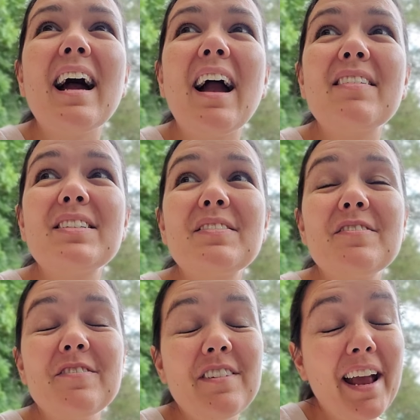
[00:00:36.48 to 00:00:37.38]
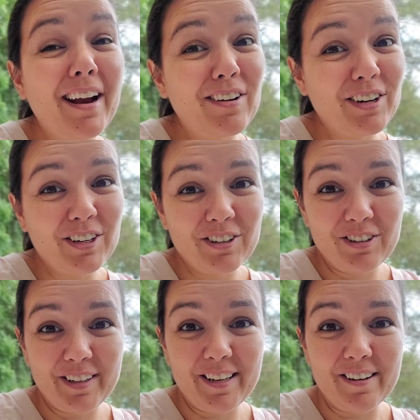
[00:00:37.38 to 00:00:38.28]
I was very
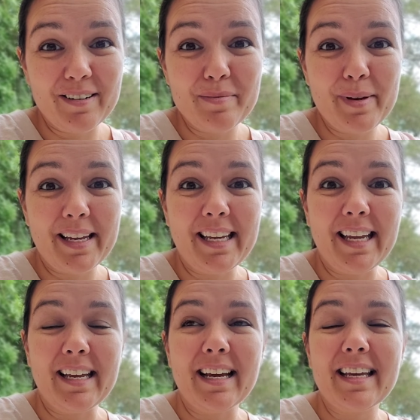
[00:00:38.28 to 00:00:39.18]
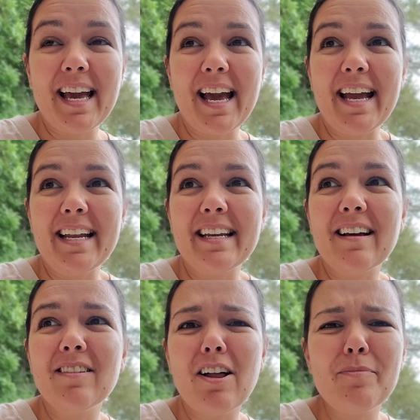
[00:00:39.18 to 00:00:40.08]
early on in baking. Again,
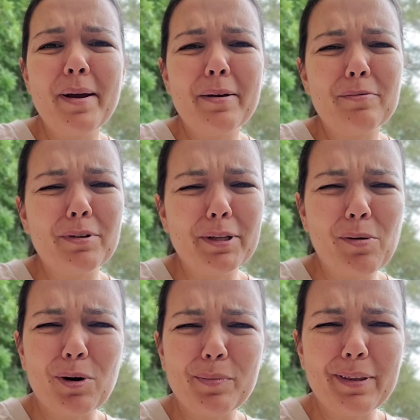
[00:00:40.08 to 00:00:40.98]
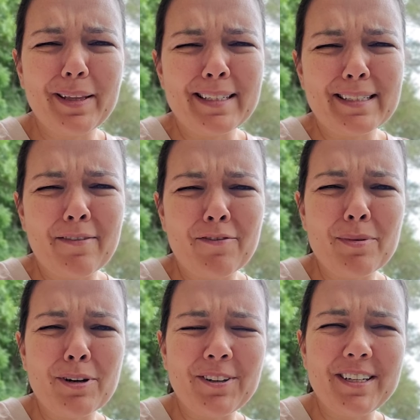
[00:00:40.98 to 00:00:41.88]
a lot of my really horrible things come from
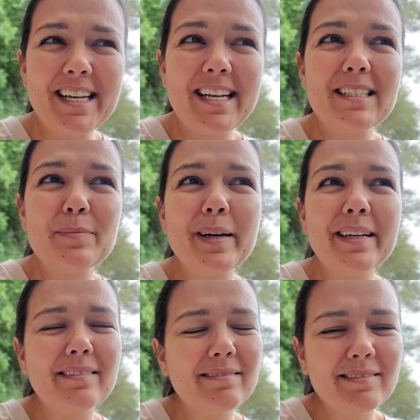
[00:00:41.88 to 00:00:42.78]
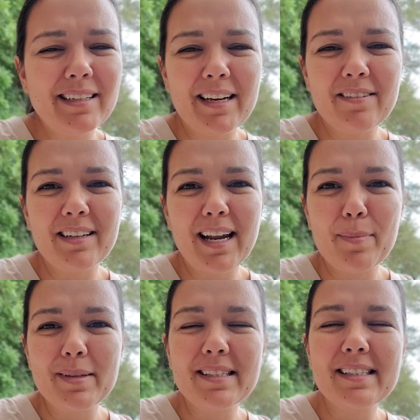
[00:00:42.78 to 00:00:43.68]
the early days, but it
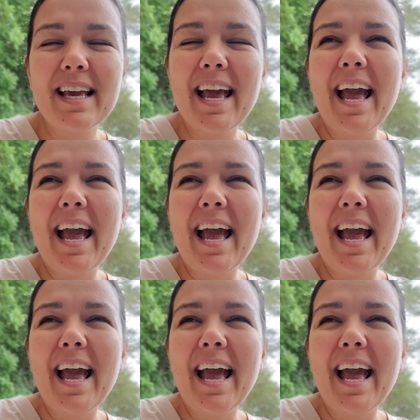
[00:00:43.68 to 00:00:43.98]
happens.